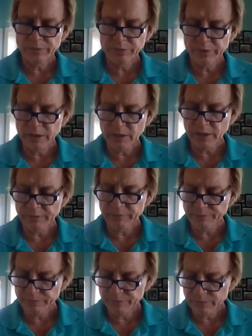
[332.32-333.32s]

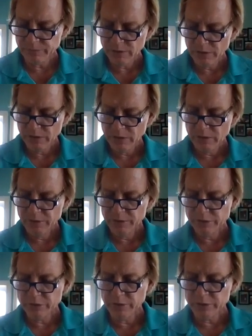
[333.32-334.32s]
311, the
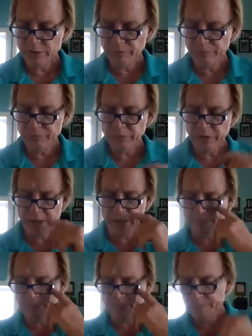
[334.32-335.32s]
structural
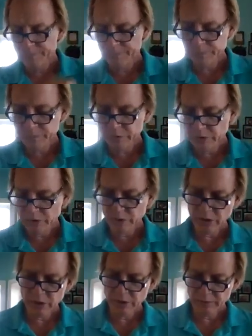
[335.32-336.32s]
frame.
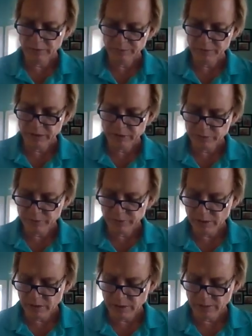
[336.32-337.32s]
Okay, page
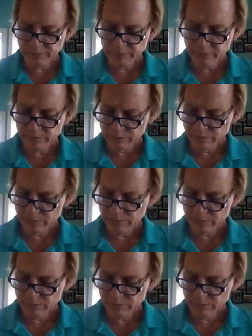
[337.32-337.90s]
311.